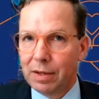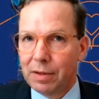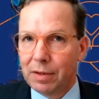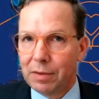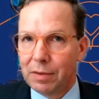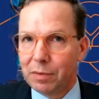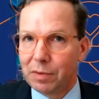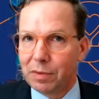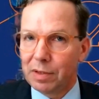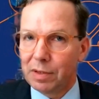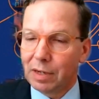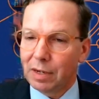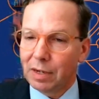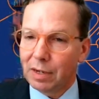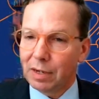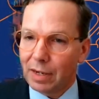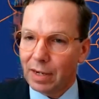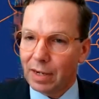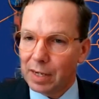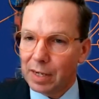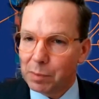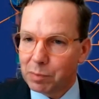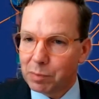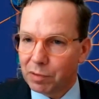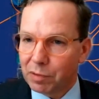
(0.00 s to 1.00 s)
then
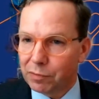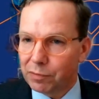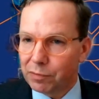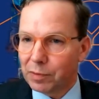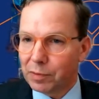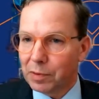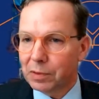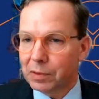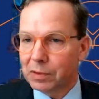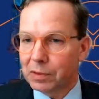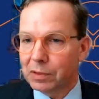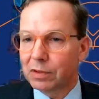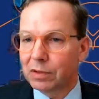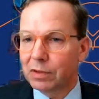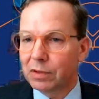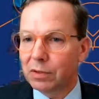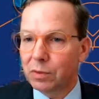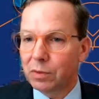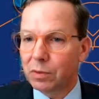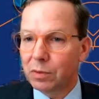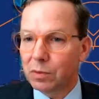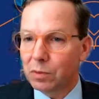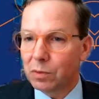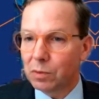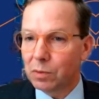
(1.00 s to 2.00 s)
I prefer to
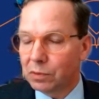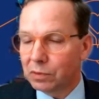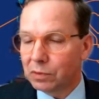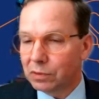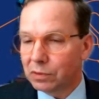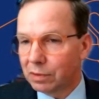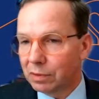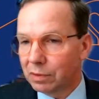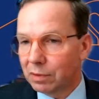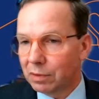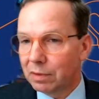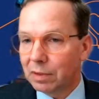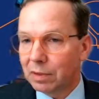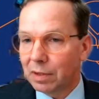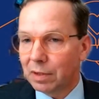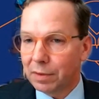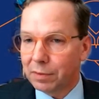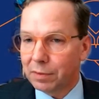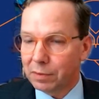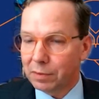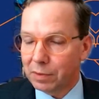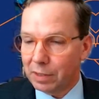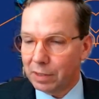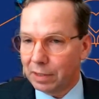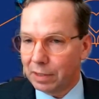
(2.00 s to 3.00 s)
use the
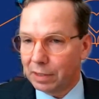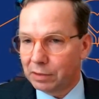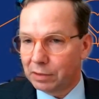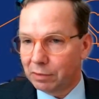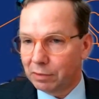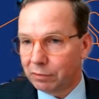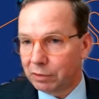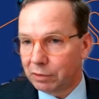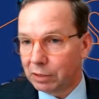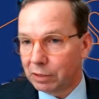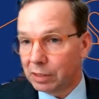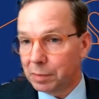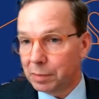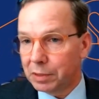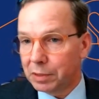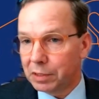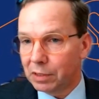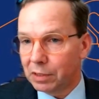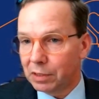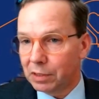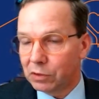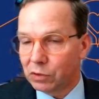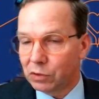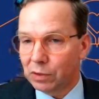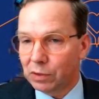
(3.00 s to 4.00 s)
other kinds of
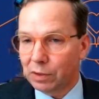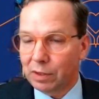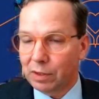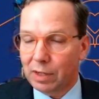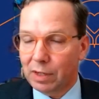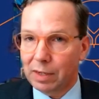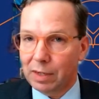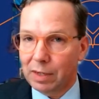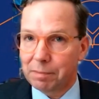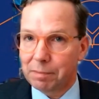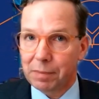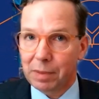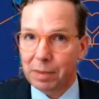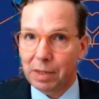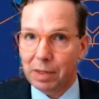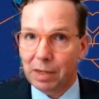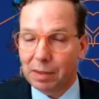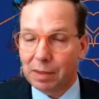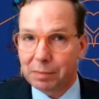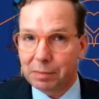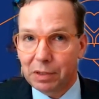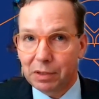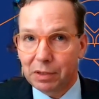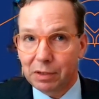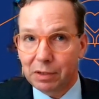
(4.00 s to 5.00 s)
delimitation.
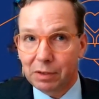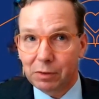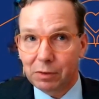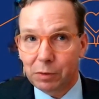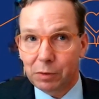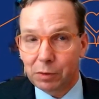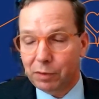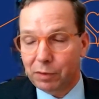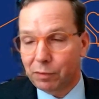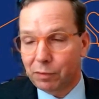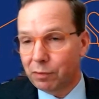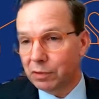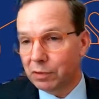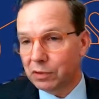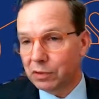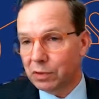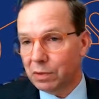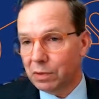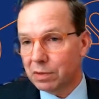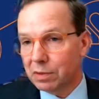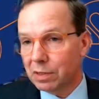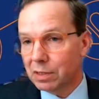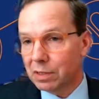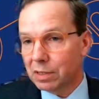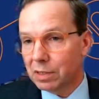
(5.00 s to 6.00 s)
I'm going to look for a
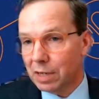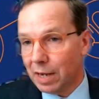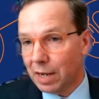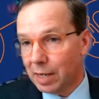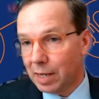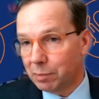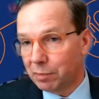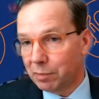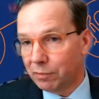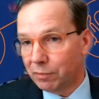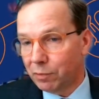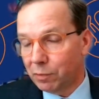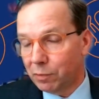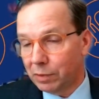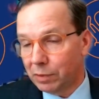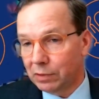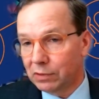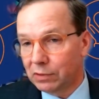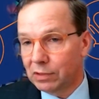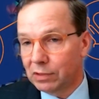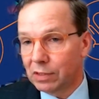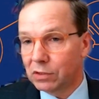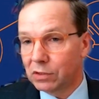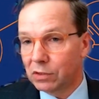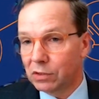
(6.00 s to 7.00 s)
certain type of
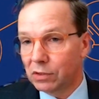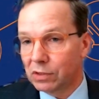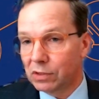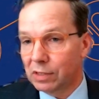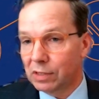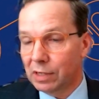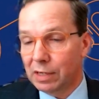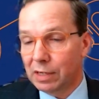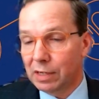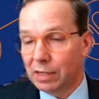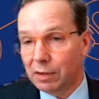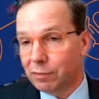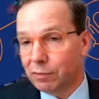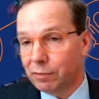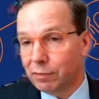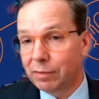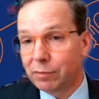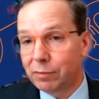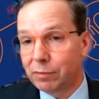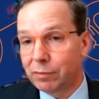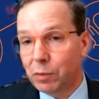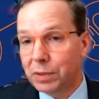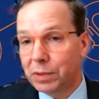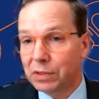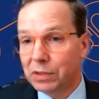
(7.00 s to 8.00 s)
organization, say a
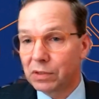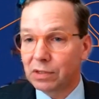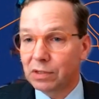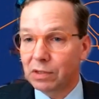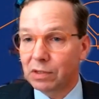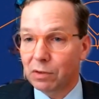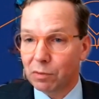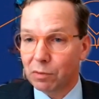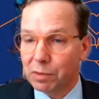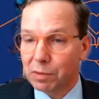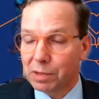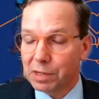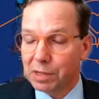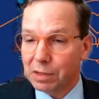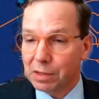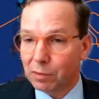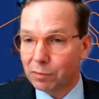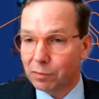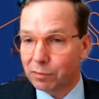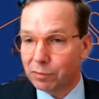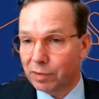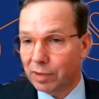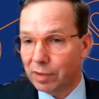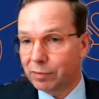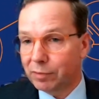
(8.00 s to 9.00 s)
501c3 or
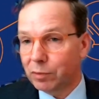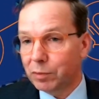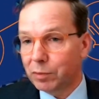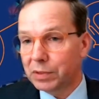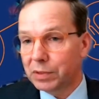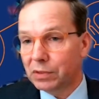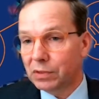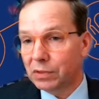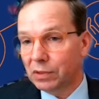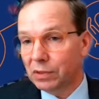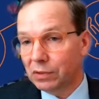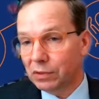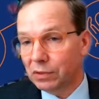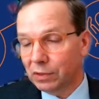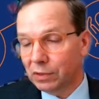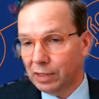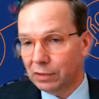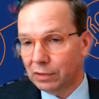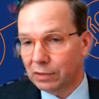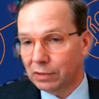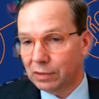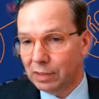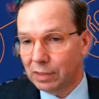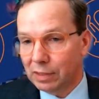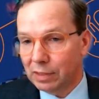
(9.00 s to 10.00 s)

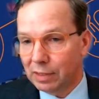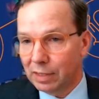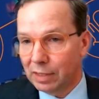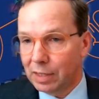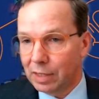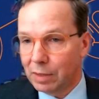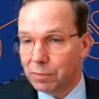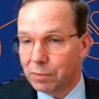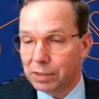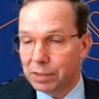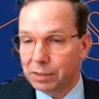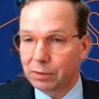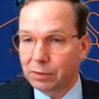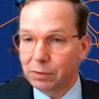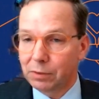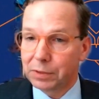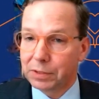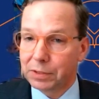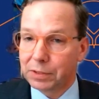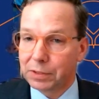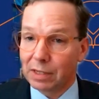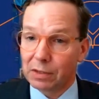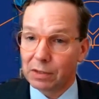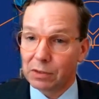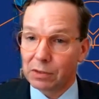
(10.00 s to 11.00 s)
501c6, and I want to look
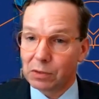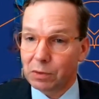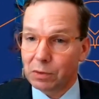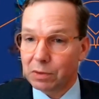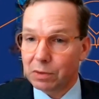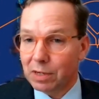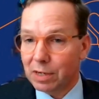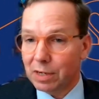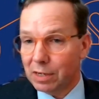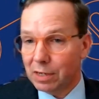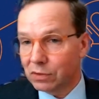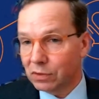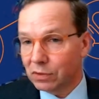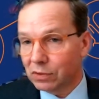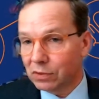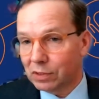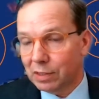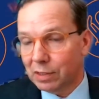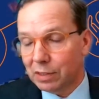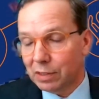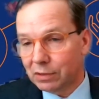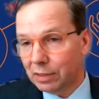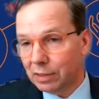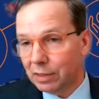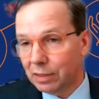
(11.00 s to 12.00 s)
at a certain agency,
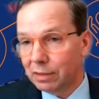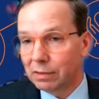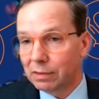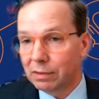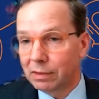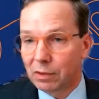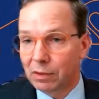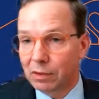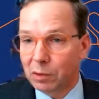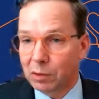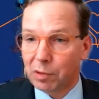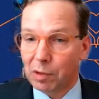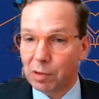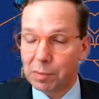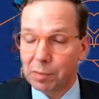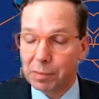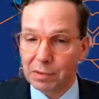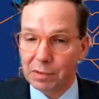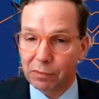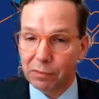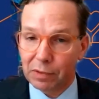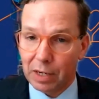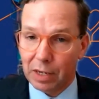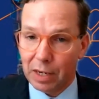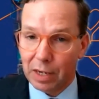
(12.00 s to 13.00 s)
say the Department
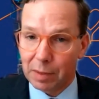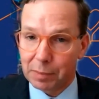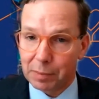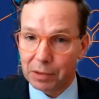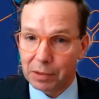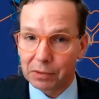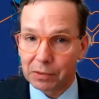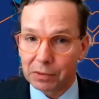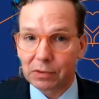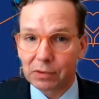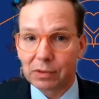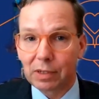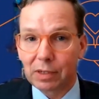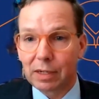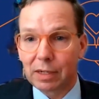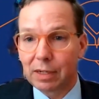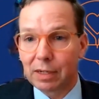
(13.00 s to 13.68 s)
of Commerce.